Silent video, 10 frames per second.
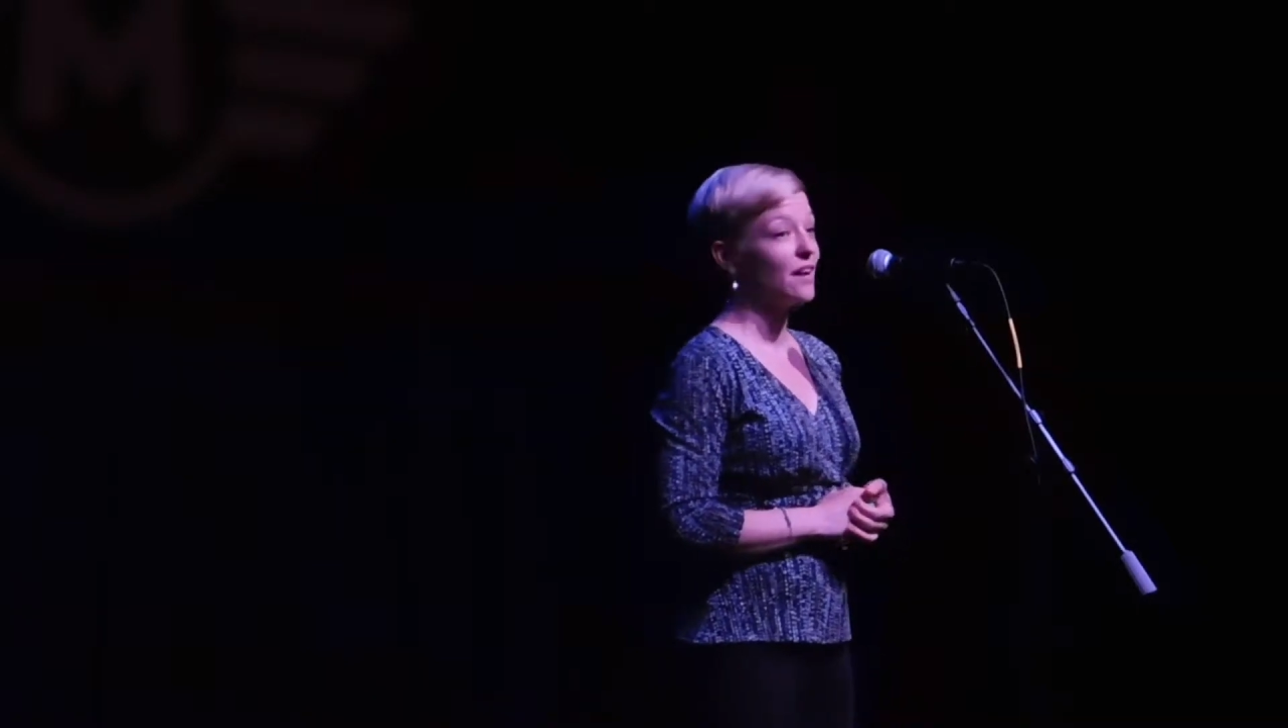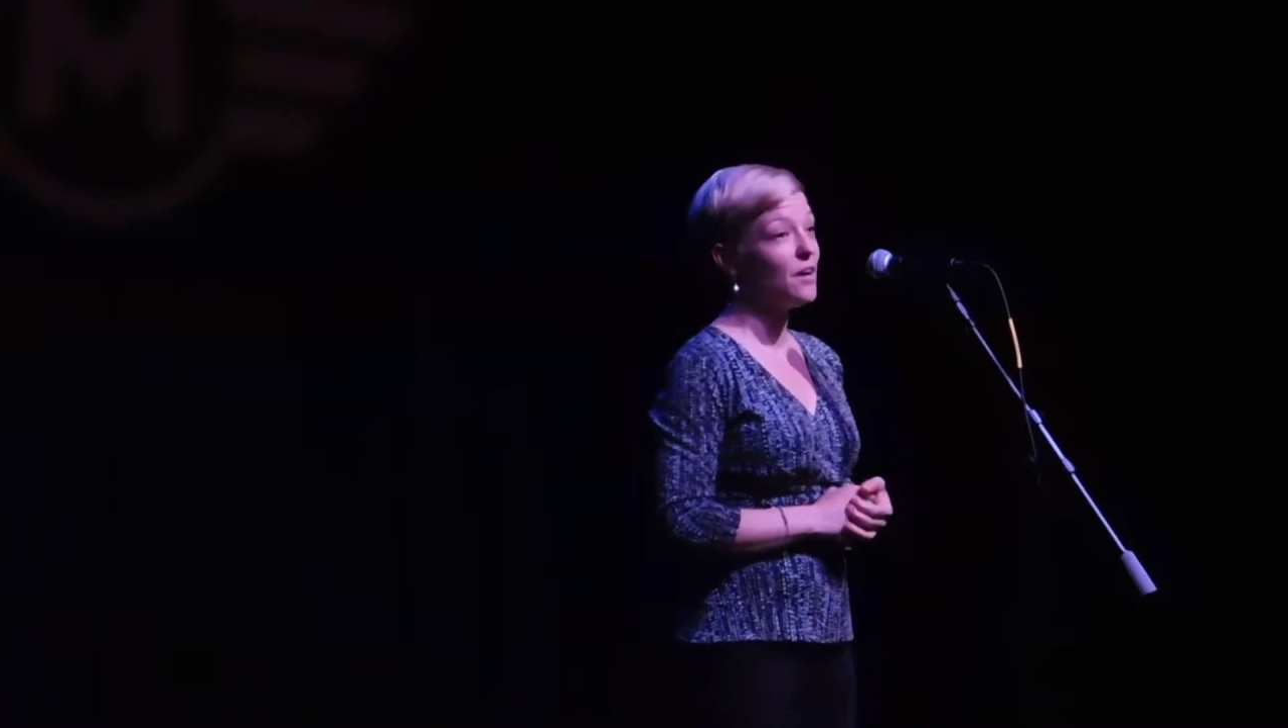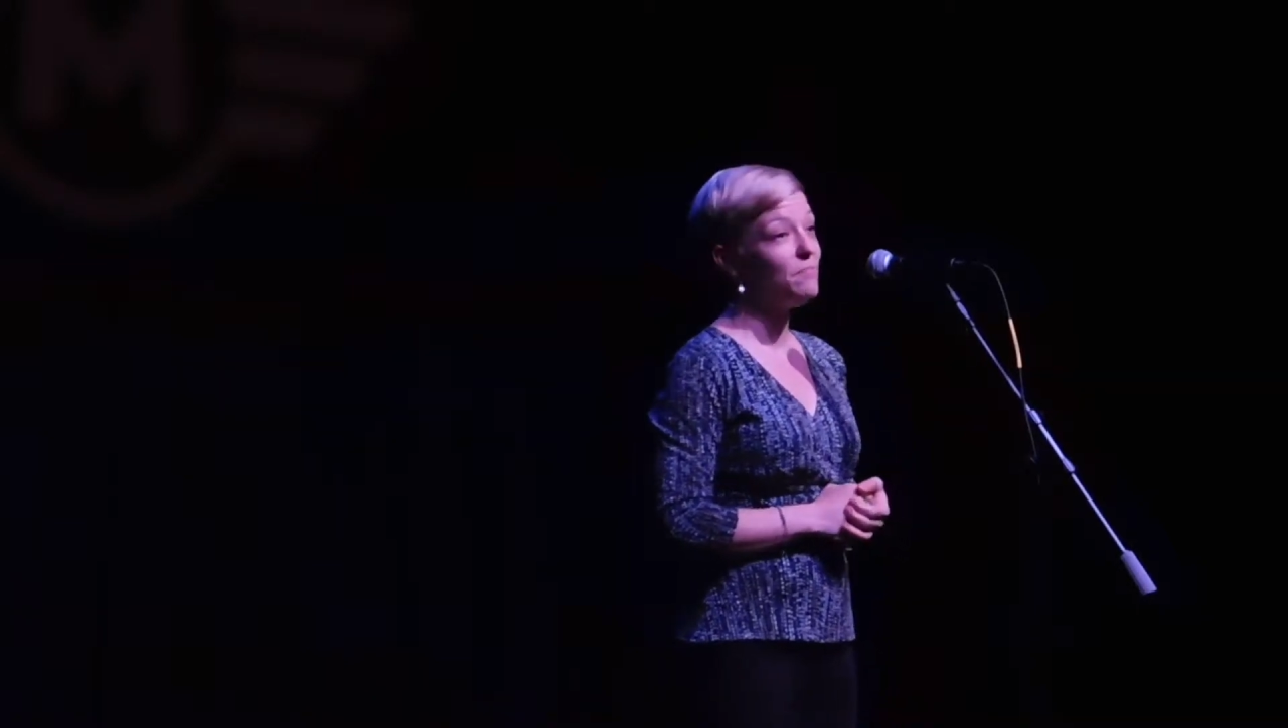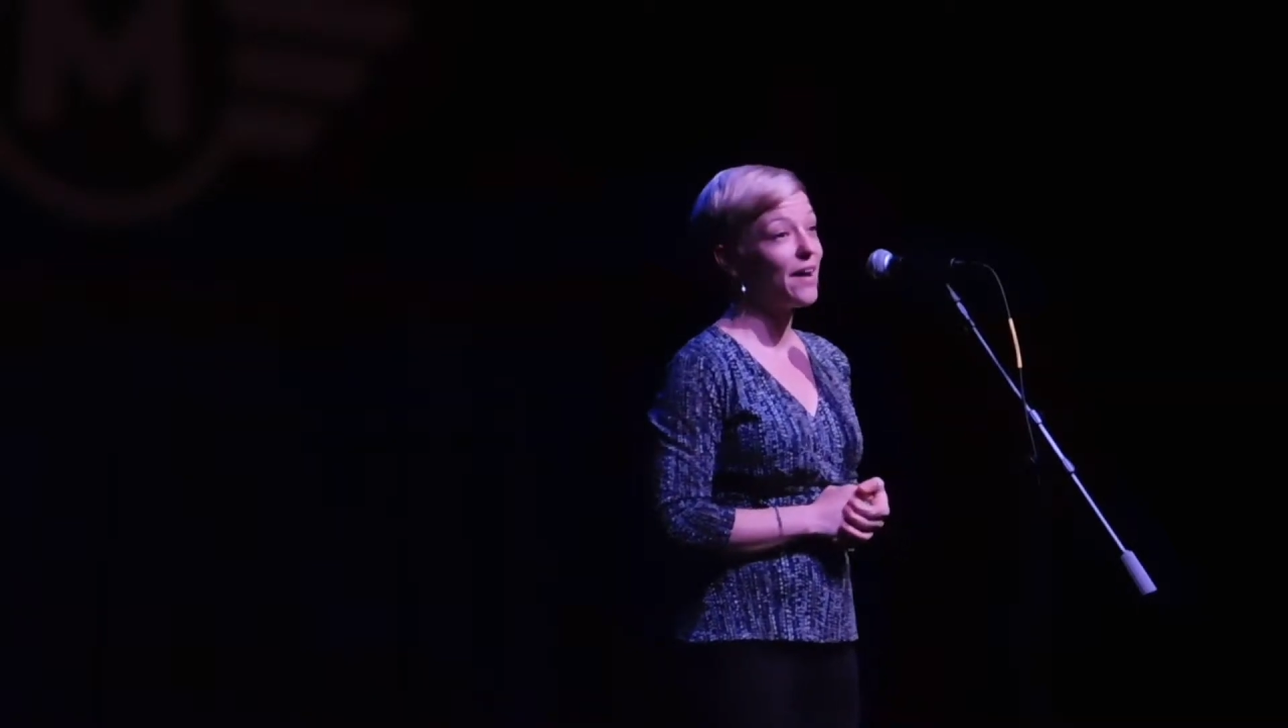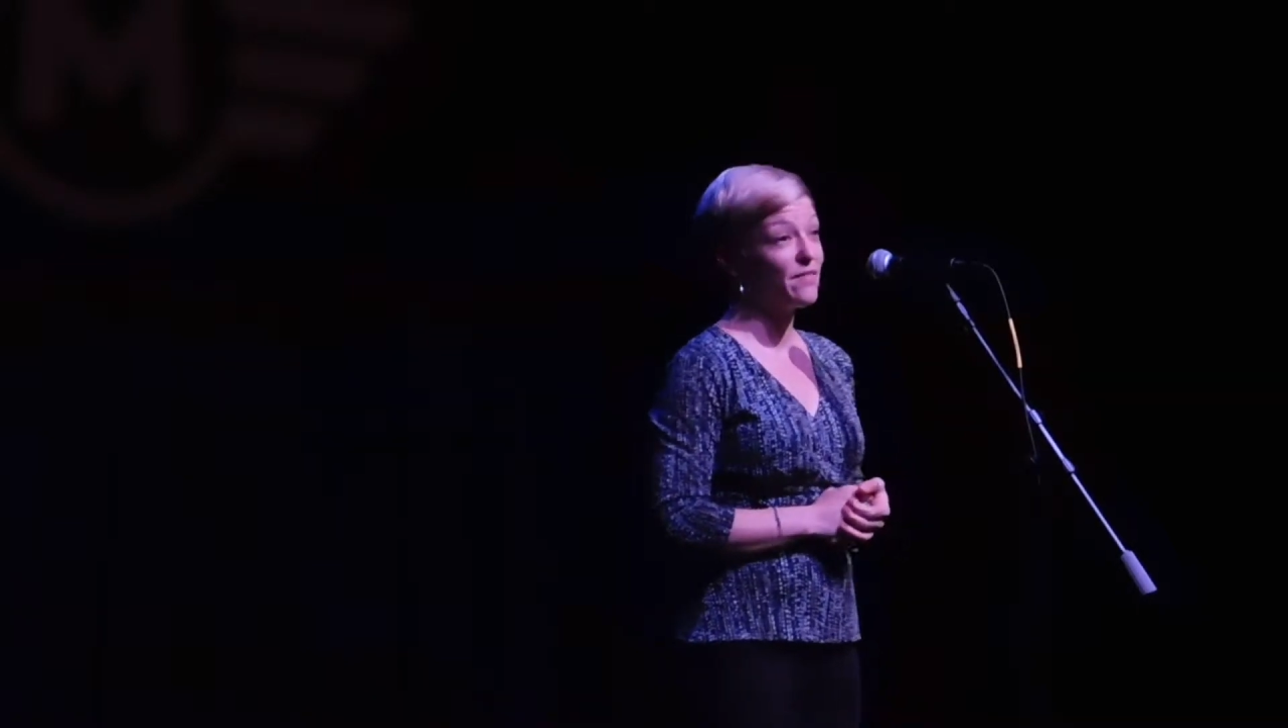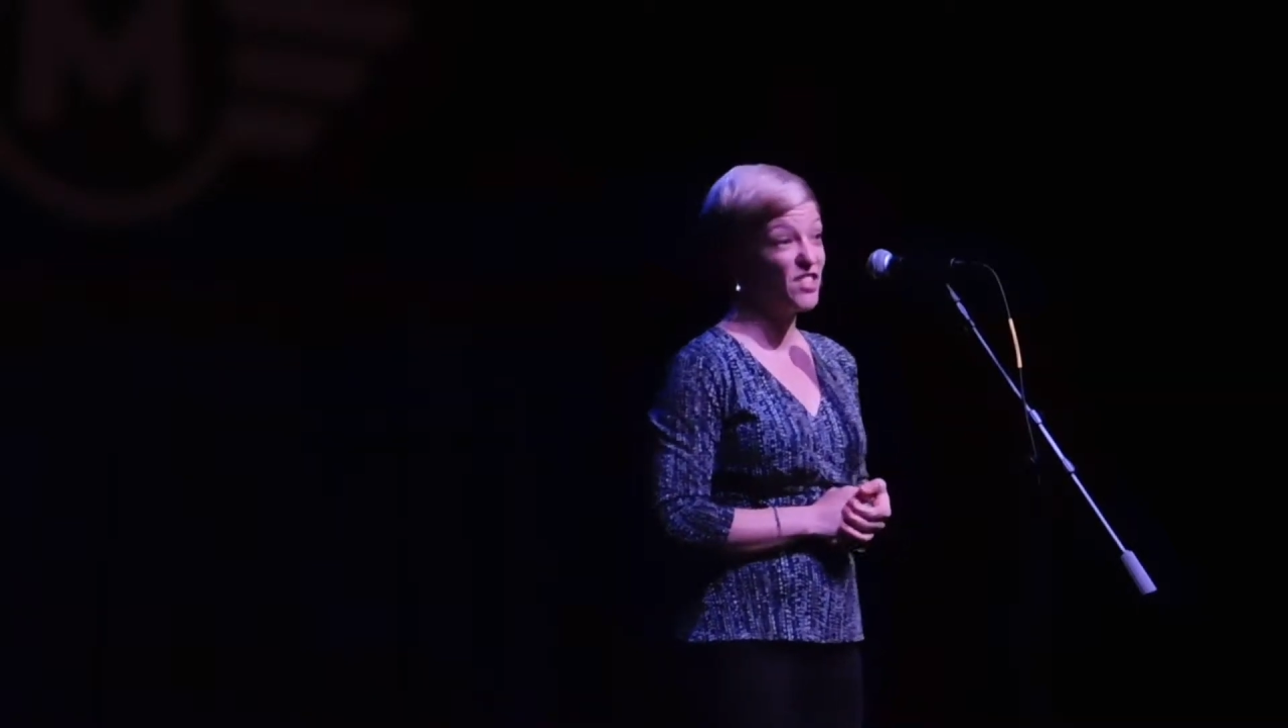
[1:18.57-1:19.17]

on my